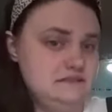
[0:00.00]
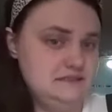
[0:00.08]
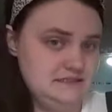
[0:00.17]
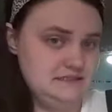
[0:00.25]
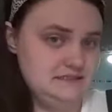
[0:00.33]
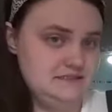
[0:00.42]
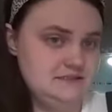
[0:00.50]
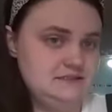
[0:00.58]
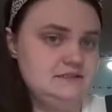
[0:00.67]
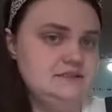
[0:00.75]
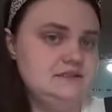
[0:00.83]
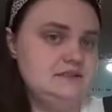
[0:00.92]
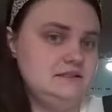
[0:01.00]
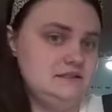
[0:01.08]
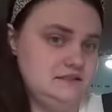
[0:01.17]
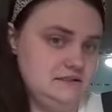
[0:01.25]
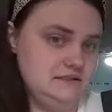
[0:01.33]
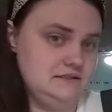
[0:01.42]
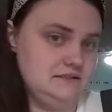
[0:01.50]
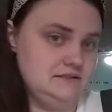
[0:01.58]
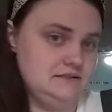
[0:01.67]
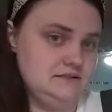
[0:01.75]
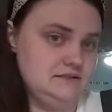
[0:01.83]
T E